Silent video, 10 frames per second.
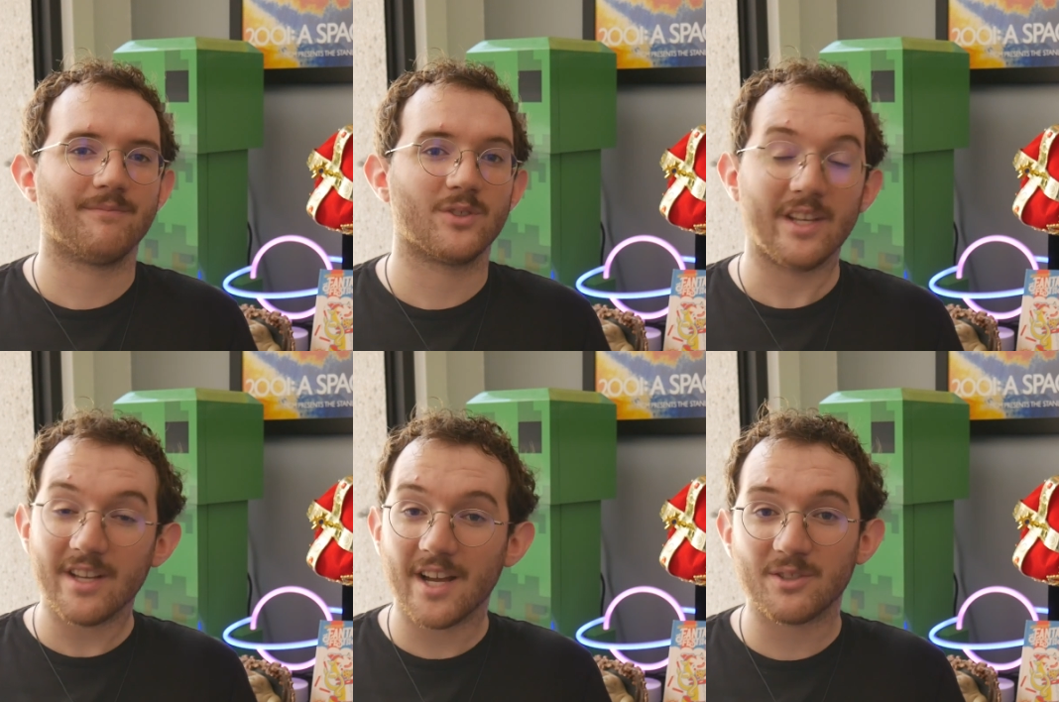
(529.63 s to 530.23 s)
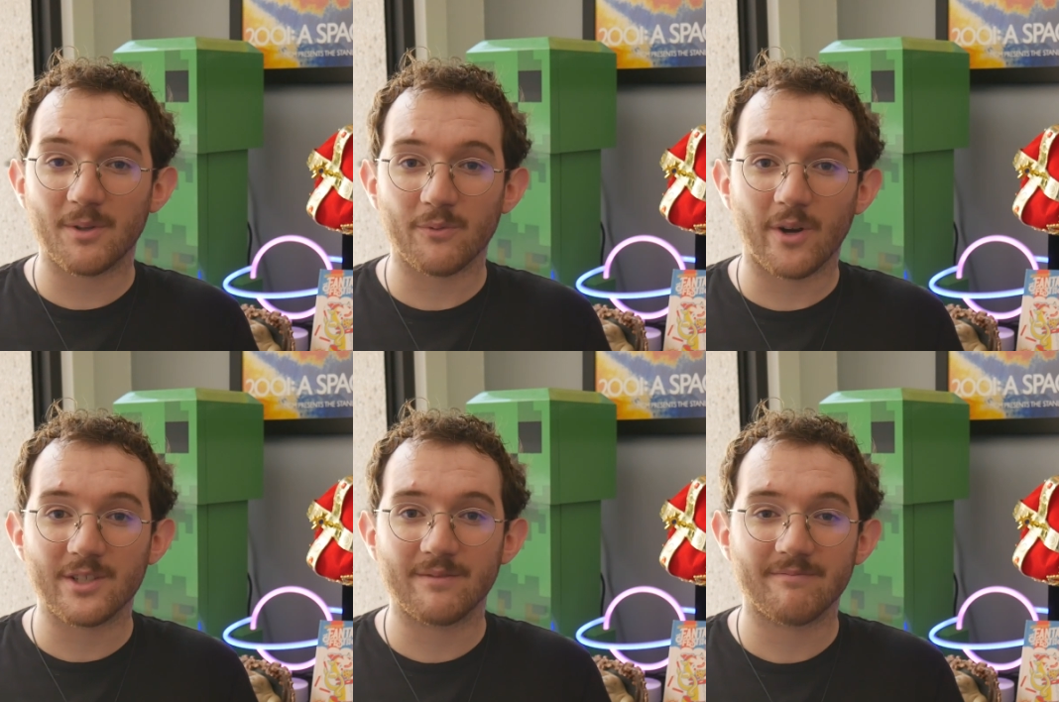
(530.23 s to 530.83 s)
So thank you guys so much for
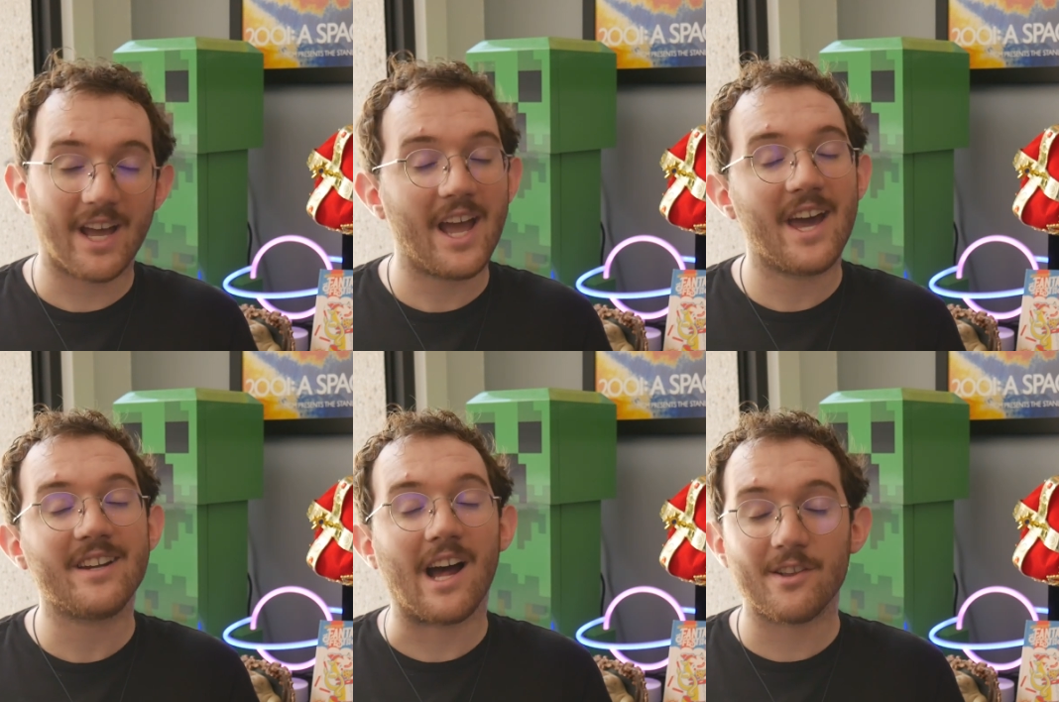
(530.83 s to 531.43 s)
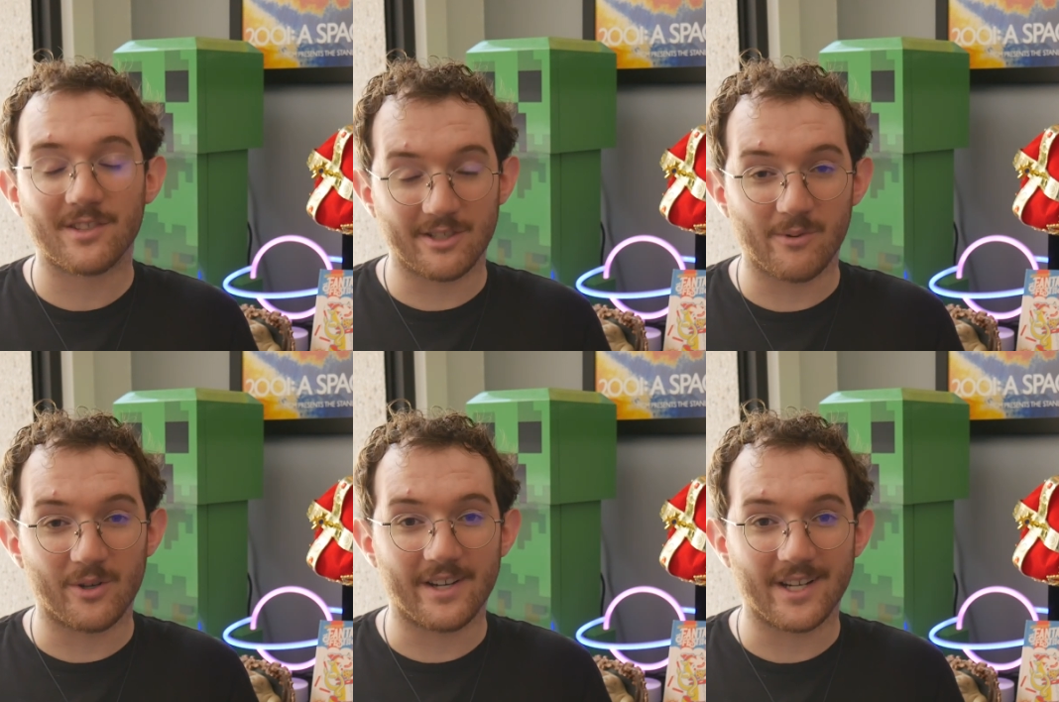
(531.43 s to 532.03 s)
watching, and I'll see you
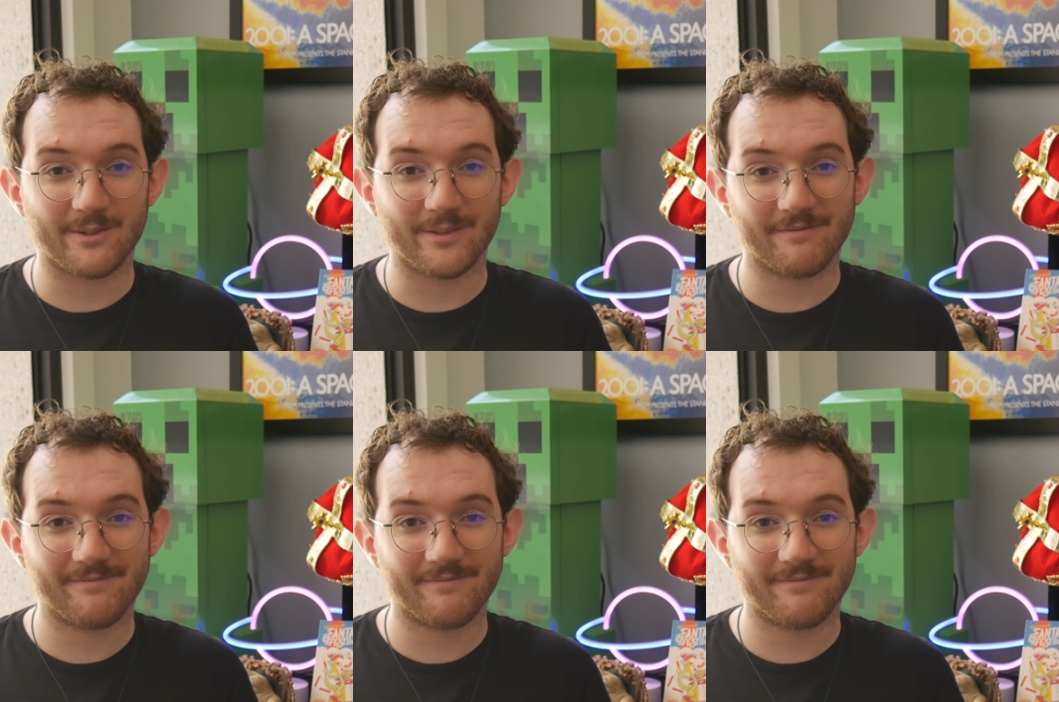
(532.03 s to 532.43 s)
all in the next one.